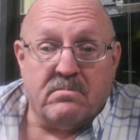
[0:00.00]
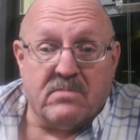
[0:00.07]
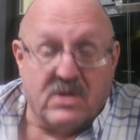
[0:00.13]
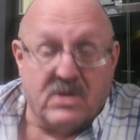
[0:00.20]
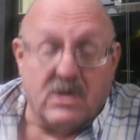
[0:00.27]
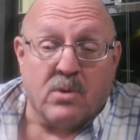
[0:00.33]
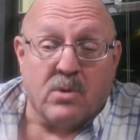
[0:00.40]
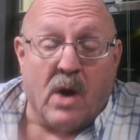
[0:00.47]

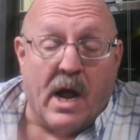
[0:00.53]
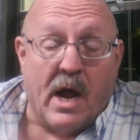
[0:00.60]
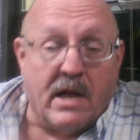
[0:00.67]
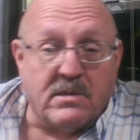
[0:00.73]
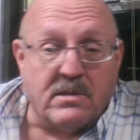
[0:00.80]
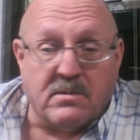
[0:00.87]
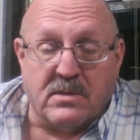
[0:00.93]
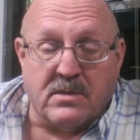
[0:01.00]
good
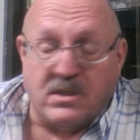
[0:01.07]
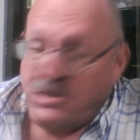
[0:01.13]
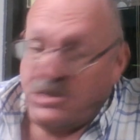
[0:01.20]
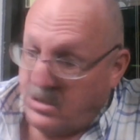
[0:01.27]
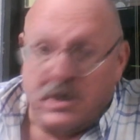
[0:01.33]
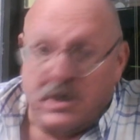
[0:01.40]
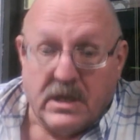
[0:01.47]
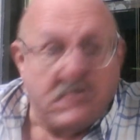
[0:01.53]
grass
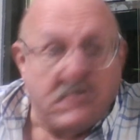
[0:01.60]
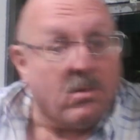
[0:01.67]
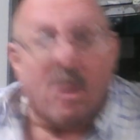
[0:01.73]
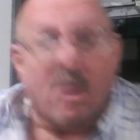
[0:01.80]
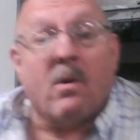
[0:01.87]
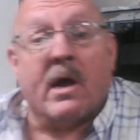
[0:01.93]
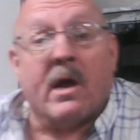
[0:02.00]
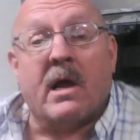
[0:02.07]
is
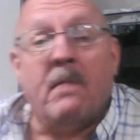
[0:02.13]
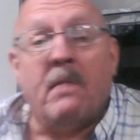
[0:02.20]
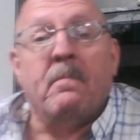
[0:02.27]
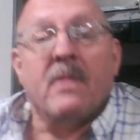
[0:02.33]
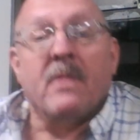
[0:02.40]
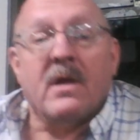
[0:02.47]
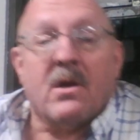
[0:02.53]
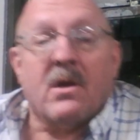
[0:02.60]
growing
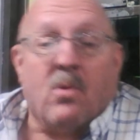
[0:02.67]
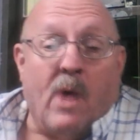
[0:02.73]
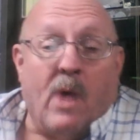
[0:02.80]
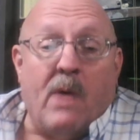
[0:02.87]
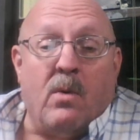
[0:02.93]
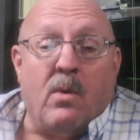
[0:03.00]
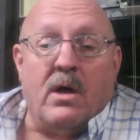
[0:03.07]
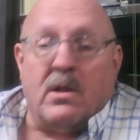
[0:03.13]

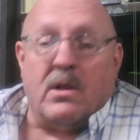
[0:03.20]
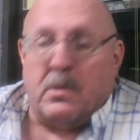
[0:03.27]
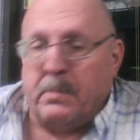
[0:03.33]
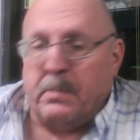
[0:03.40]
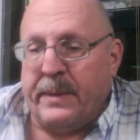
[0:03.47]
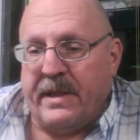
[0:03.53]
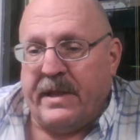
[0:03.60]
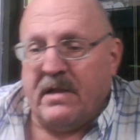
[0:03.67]
quite well
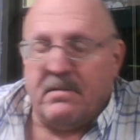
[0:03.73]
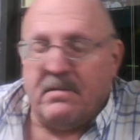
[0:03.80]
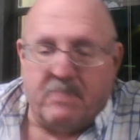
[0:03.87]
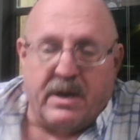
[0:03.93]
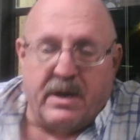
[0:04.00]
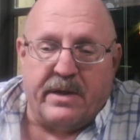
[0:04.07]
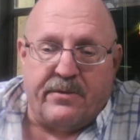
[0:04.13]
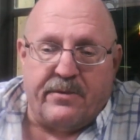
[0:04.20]

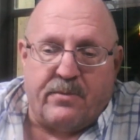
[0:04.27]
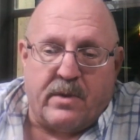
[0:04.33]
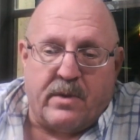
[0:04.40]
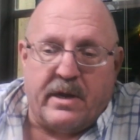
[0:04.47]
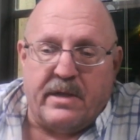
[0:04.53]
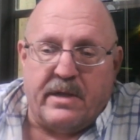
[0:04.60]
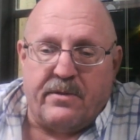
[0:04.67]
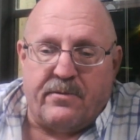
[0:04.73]
but it is what
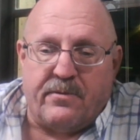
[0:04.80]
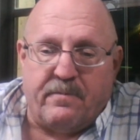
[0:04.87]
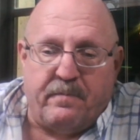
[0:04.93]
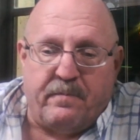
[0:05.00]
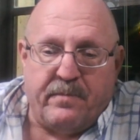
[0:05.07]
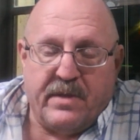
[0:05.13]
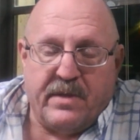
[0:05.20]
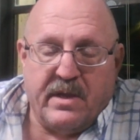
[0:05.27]
it is
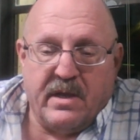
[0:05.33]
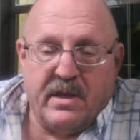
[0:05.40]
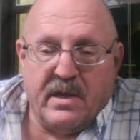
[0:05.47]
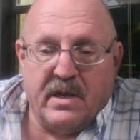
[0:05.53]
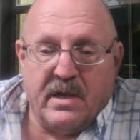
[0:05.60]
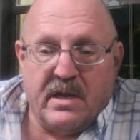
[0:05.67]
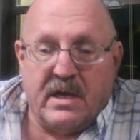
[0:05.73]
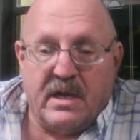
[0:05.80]

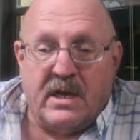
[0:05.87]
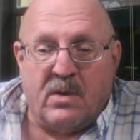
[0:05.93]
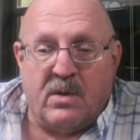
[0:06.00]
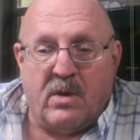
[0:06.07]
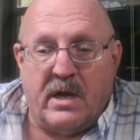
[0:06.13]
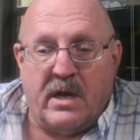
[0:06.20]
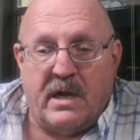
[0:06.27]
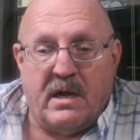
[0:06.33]

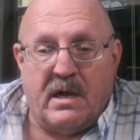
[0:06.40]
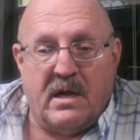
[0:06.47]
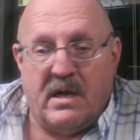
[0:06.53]
anyway